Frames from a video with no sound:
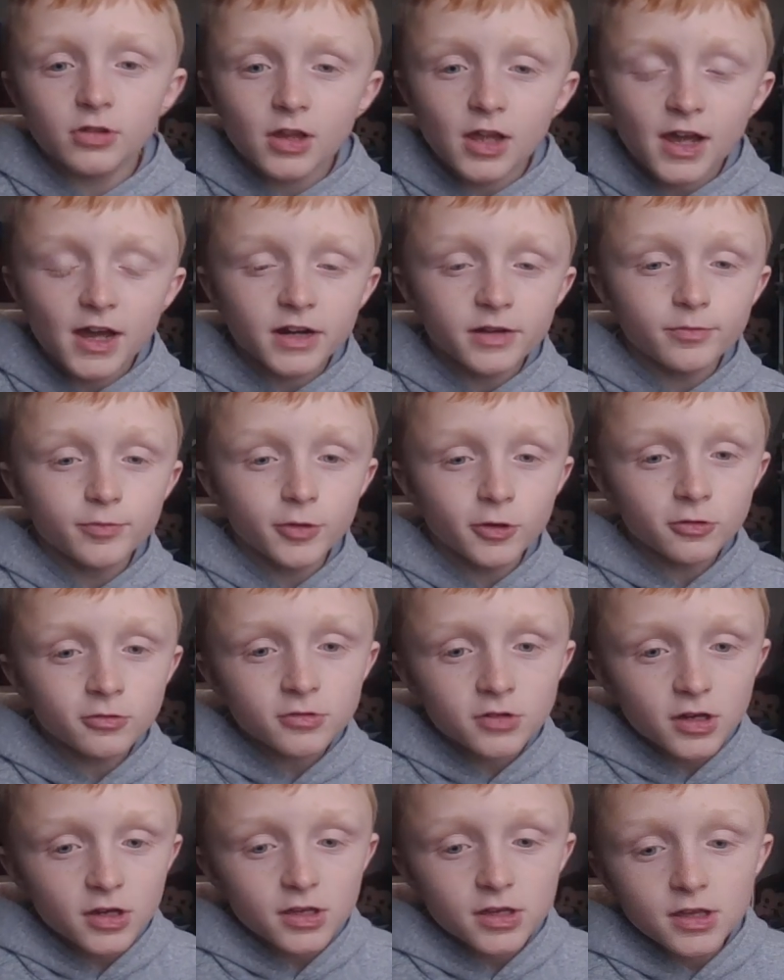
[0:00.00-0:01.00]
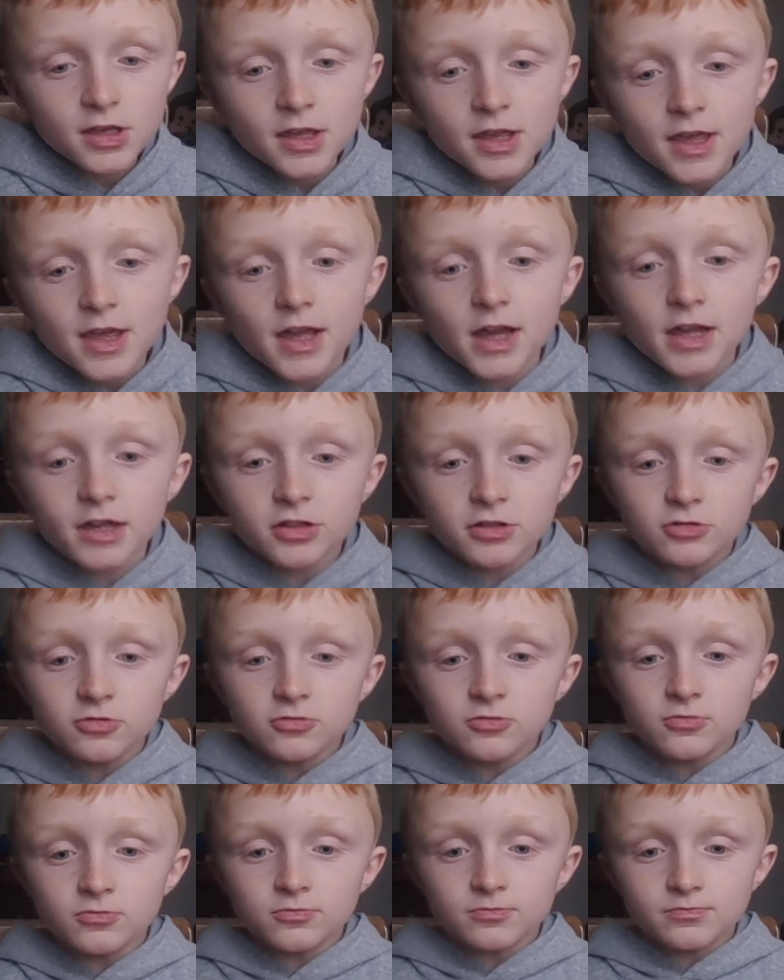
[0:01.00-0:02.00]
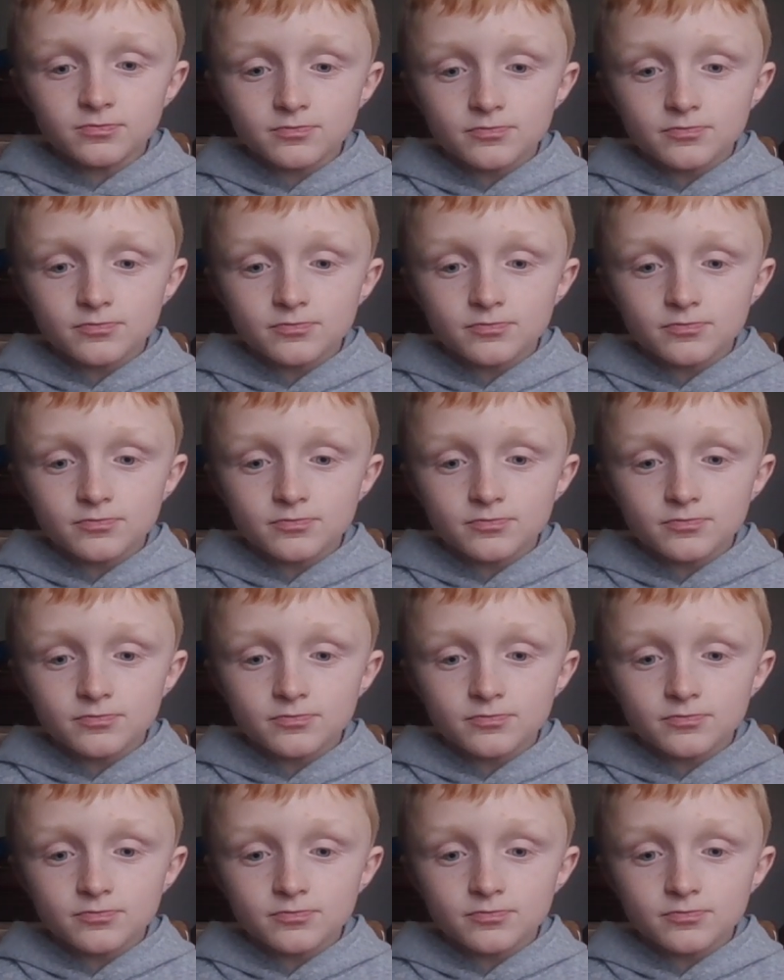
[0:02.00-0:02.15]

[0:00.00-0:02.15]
had a boat and you